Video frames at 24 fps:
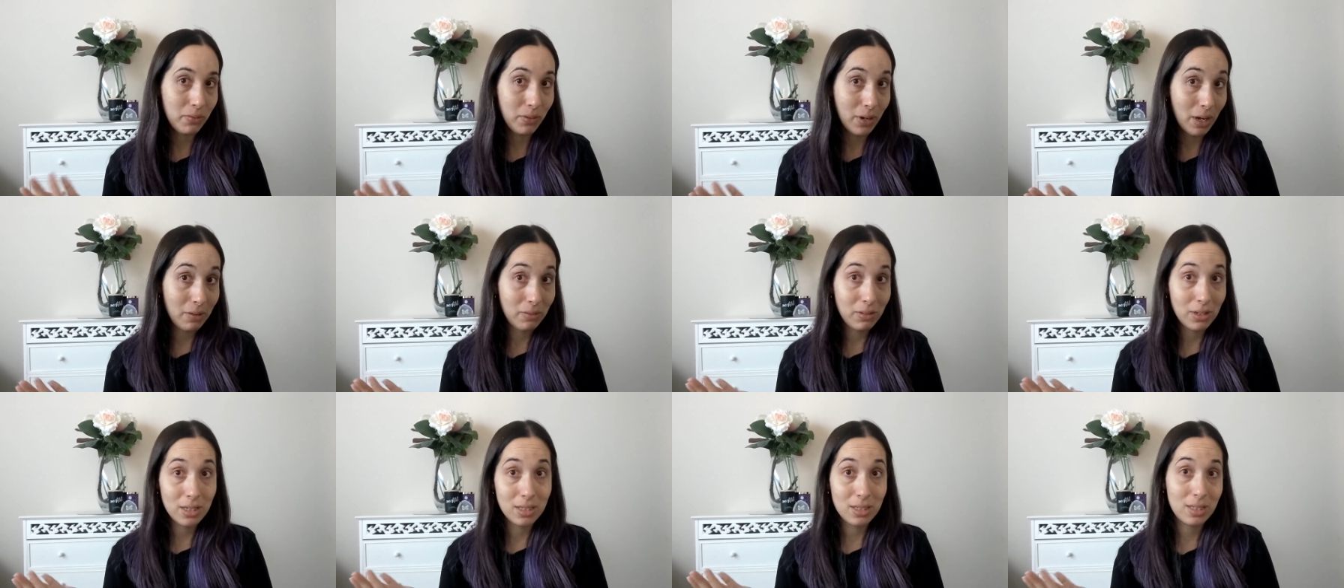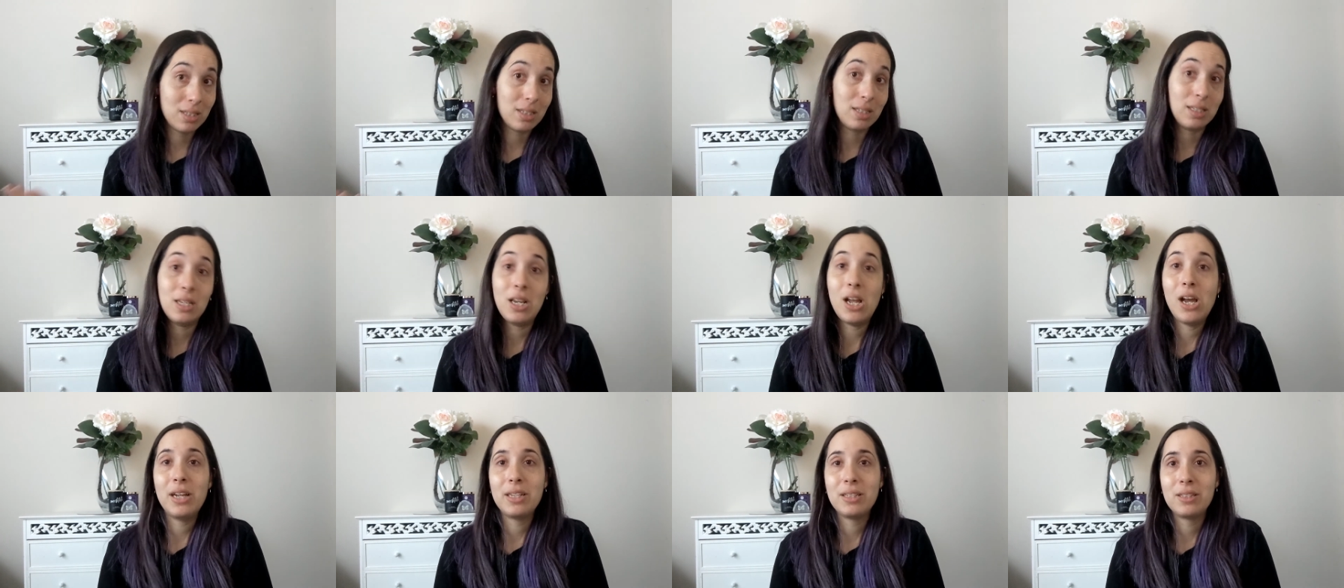five kids is
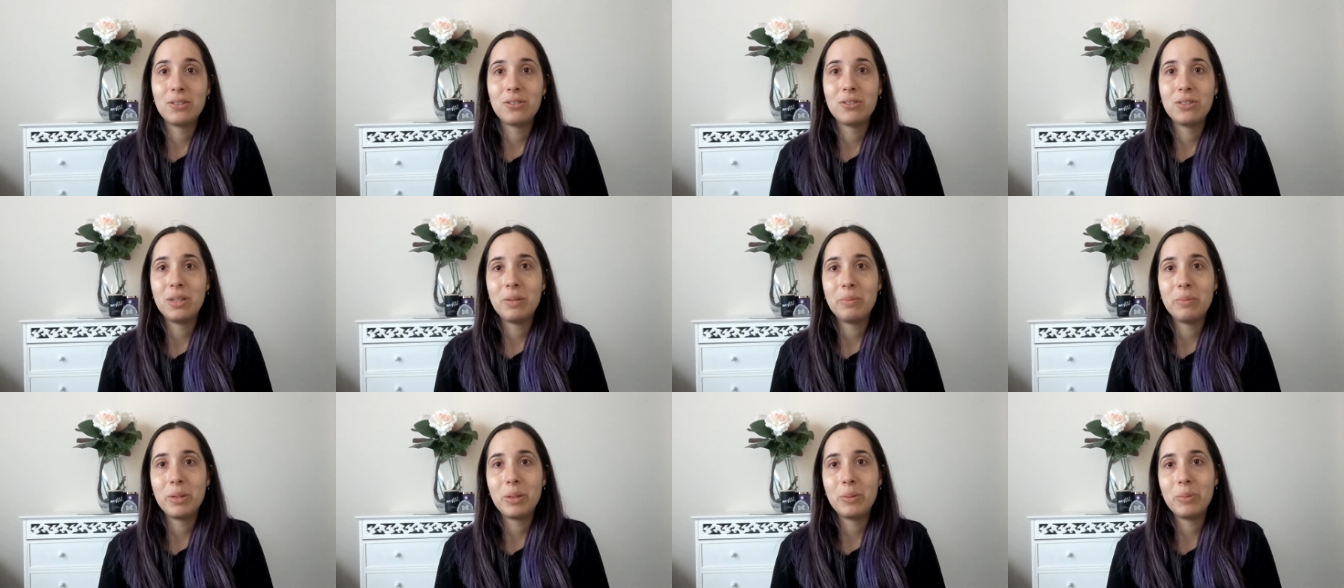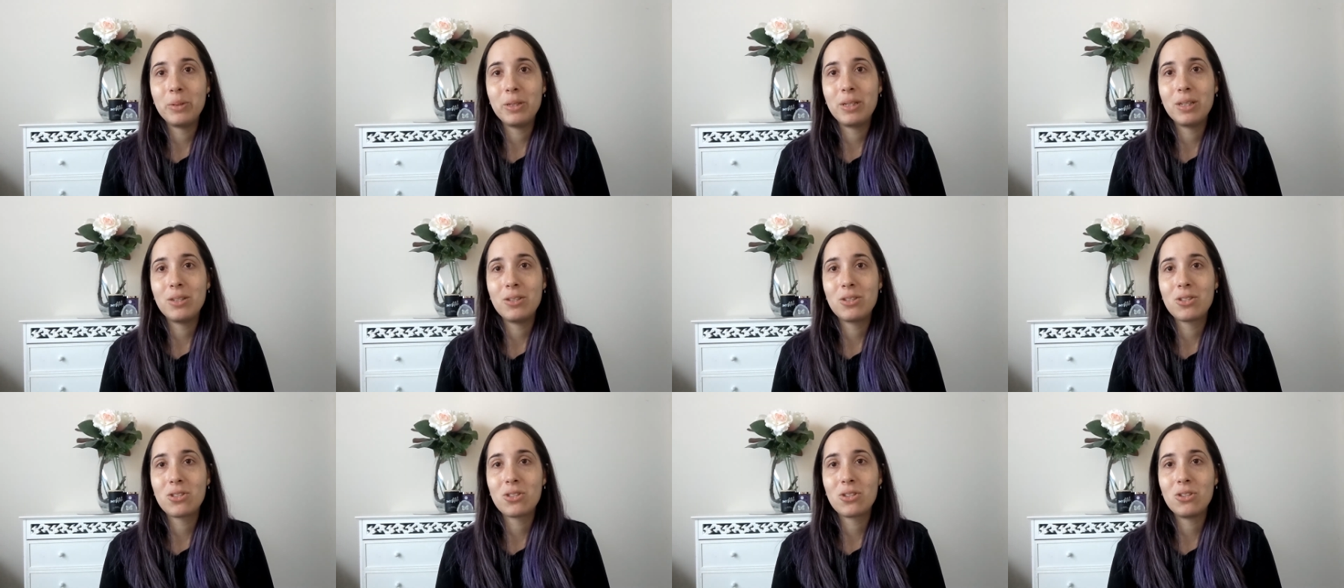an ideal number,
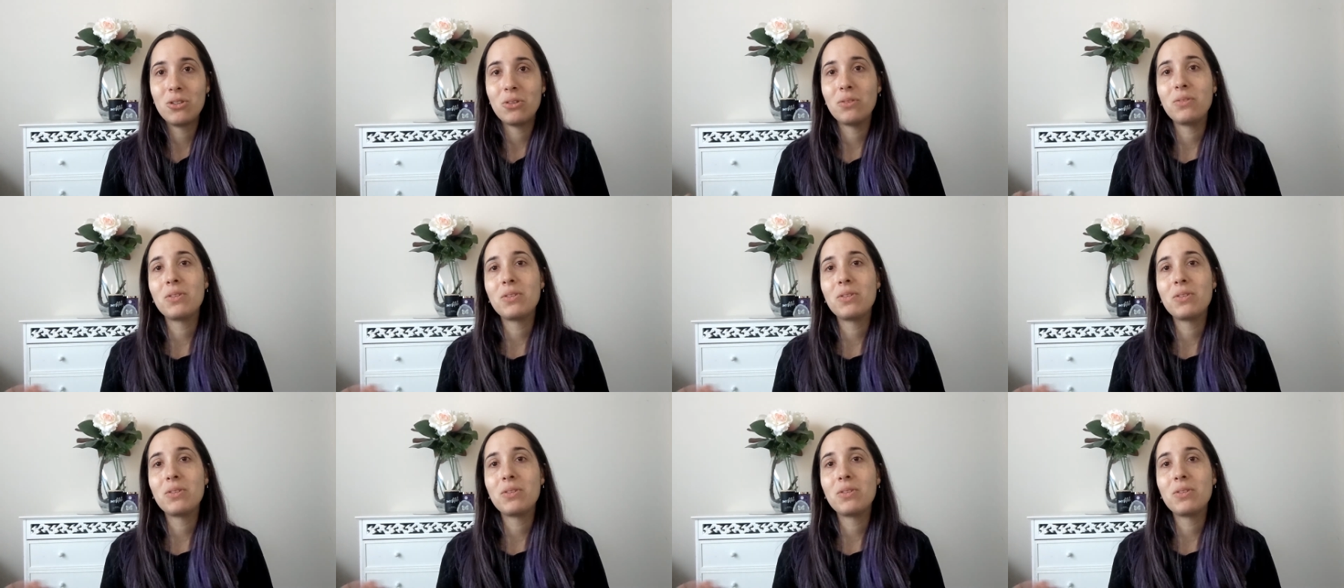because you